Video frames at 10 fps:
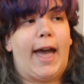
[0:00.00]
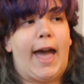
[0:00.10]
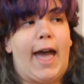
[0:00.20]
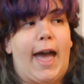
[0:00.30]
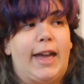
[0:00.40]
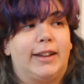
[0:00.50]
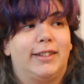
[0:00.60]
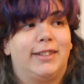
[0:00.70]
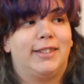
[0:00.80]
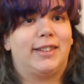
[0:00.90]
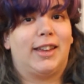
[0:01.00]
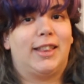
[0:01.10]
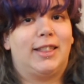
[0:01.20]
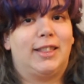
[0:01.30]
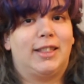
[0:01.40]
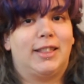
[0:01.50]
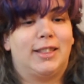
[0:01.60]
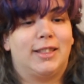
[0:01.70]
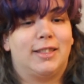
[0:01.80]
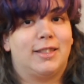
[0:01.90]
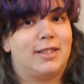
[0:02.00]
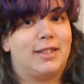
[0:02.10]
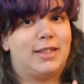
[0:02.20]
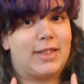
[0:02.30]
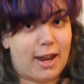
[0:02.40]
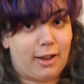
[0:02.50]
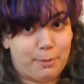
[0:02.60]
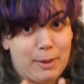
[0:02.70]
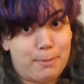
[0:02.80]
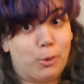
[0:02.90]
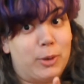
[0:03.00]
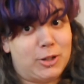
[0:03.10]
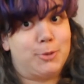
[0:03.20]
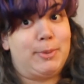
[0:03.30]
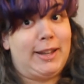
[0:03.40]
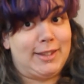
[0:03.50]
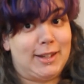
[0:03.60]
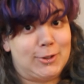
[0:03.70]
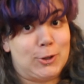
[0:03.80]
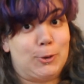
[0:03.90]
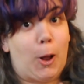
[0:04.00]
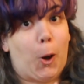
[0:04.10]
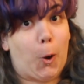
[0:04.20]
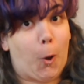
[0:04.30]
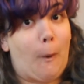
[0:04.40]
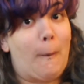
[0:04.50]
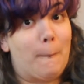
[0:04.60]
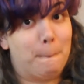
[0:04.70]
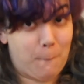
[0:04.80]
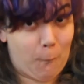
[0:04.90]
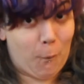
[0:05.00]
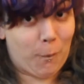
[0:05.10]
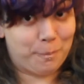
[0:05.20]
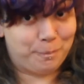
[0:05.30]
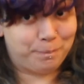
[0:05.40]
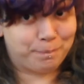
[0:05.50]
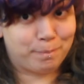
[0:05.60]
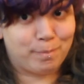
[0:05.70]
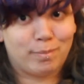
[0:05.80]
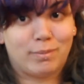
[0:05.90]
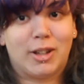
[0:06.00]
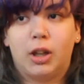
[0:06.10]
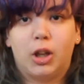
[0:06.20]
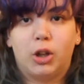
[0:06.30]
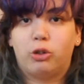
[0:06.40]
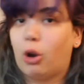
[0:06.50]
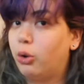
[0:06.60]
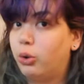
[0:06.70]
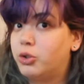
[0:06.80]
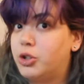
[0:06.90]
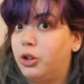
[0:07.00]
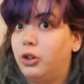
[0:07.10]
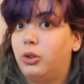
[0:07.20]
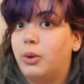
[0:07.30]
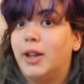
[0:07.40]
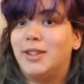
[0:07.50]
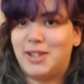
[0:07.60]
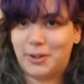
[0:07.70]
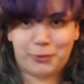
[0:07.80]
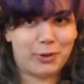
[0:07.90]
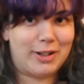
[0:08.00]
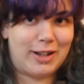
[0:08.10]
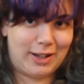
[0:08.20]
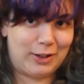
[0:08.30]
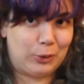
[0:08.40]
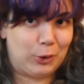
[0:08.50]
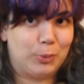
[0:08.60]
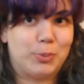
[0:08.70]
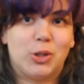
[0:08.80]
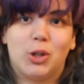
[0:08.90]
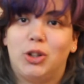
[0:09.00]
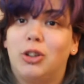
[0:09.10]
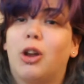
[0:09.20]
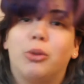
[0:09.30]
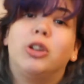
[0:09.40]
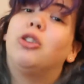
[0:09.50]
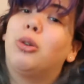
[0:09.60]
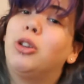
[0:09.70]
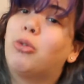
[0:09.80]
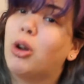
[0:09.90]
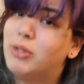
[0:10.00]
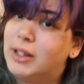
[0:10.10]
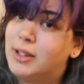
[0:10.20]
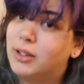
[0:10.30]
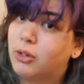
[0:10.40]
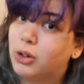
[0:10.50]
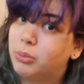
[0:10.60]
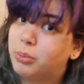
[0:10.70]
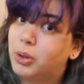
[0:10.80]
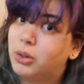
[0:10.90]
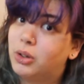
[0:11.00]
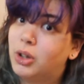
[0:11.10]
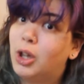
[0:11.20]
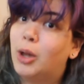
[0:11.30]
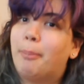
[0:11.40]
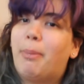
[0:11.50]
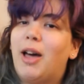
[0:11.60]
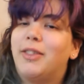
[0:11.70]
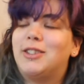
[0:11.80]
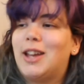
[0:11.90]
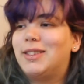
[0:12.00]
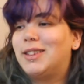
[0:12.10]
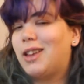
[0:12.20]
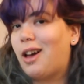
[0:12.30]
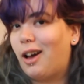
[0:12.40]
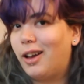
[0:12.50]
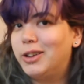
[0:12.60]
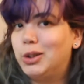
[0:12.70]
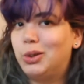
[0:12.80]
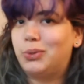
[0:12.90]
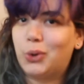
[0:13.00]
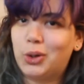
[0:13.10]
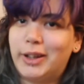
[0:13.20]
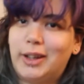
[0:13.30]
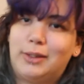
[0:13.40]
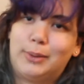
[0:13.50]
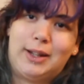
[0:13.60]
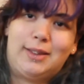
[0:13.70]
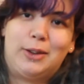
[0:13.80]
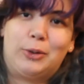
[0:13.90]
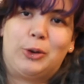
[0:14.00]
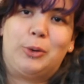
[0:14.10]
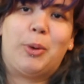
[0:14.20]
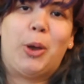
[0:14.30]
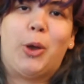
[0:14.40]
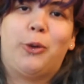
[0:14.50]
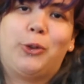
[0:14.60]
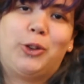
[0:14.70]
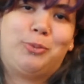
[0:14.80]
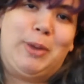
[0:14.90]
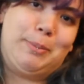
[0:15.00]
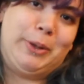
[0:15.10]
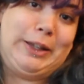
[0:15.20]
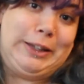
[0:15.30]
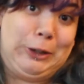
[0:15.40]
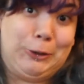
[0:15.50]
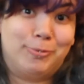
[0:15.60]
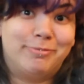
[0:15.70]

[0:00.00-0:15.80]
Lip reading: and they are the people we should be listening to a lot more. Go to different knitting groups. You know your own knitting group, but the chances are you've fallen into a knitting group full of people like you.